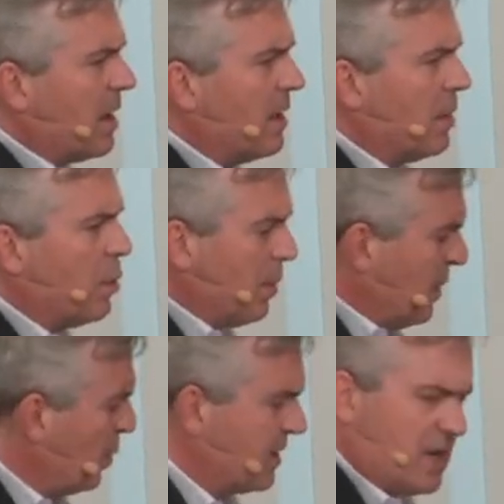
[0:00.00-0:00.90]
who would be
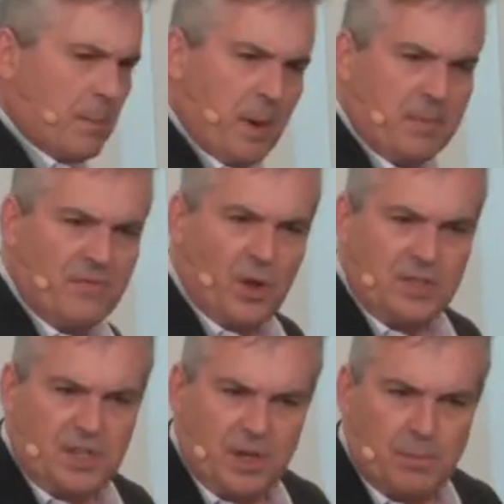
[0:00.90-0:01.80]
willing to come up and
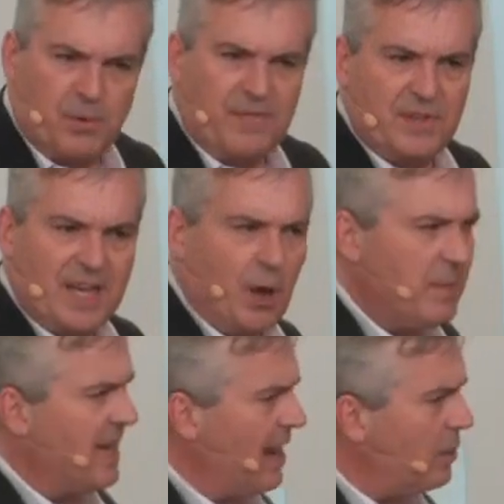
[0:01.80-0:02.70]
volunteer briefly to help me
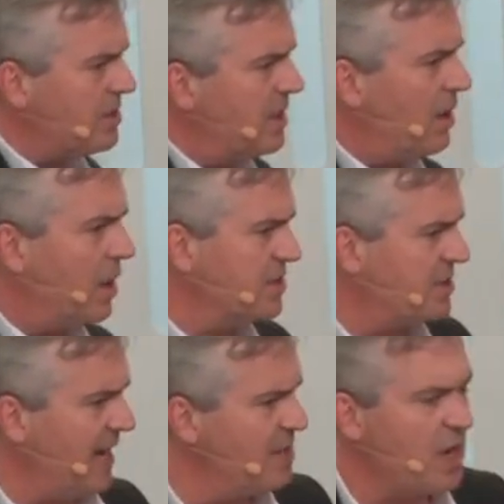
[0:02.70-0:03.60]
out on
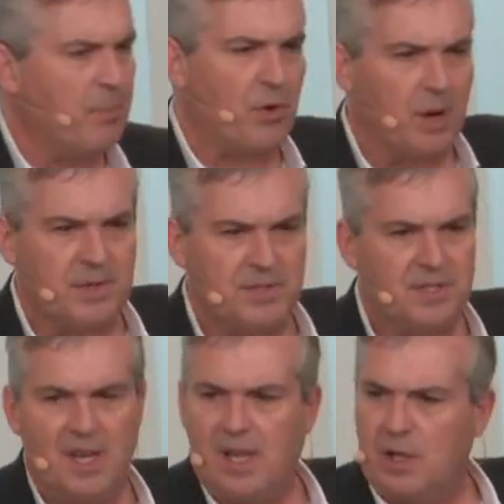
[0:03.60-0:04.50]
stage? I promise
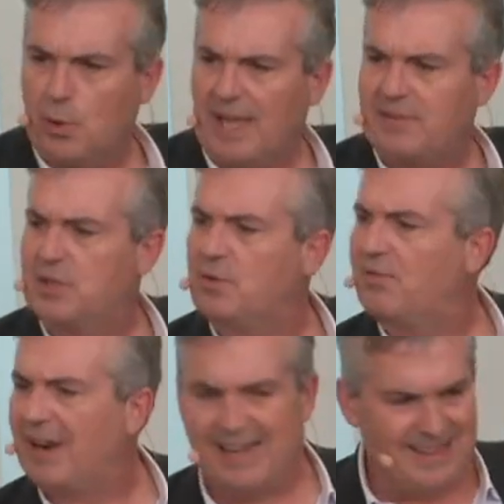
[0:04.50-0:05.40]
you will have to do
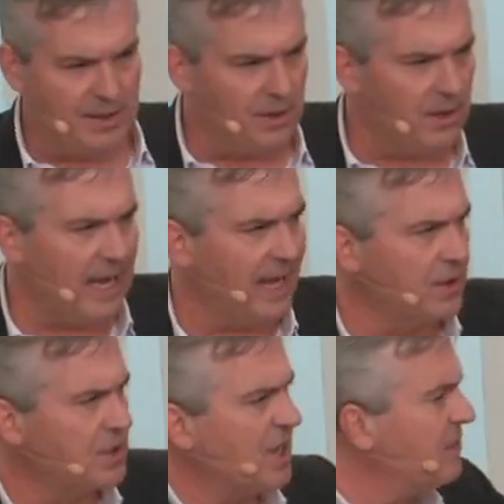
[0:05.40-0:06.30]
very little, and your
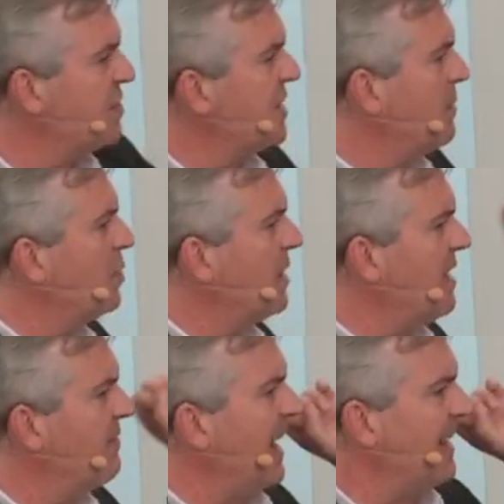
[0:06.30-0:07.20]
self-esteem will leave
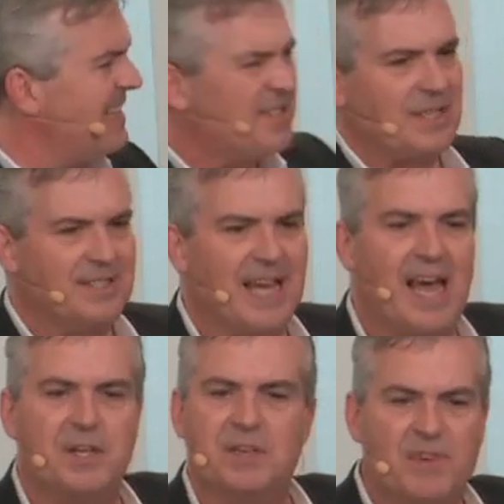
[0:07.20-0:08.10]
at least
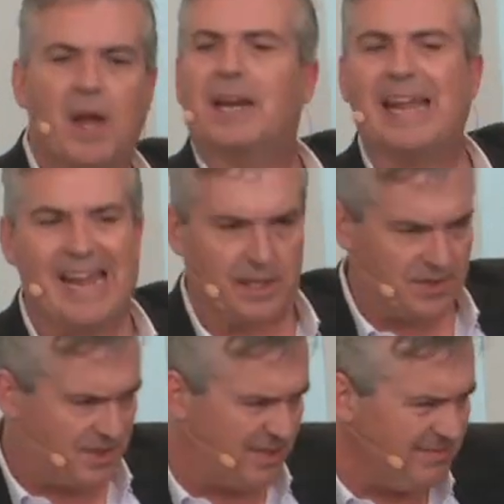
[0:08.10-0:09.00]
intact, if not
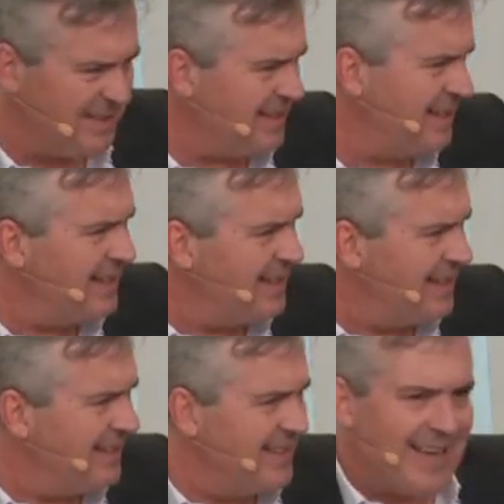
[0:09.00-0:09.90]
enhanced.
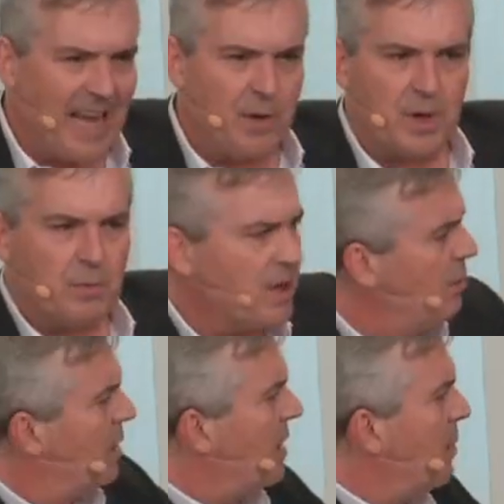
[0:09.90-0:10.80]
Anyone who
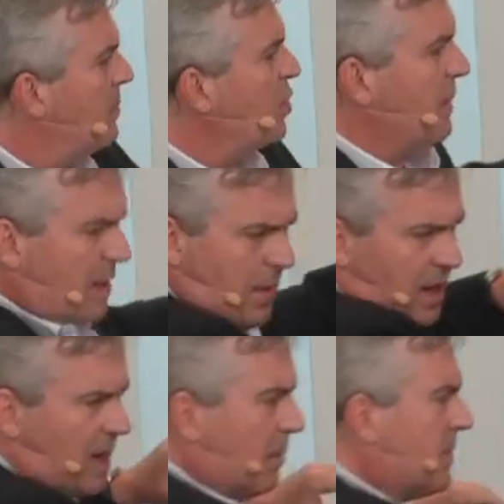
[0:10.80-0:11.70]
could come up and join me? Come on
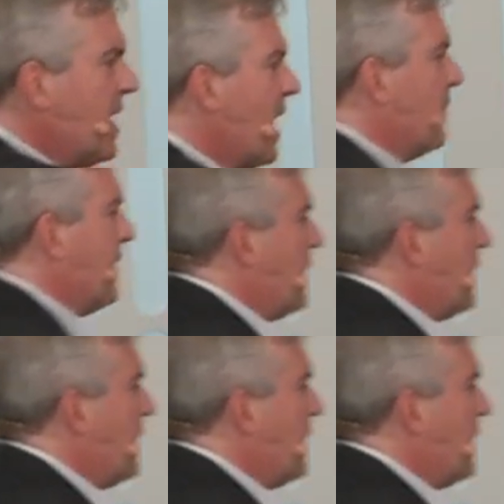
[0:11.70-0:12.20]
up. Yeah, thank you.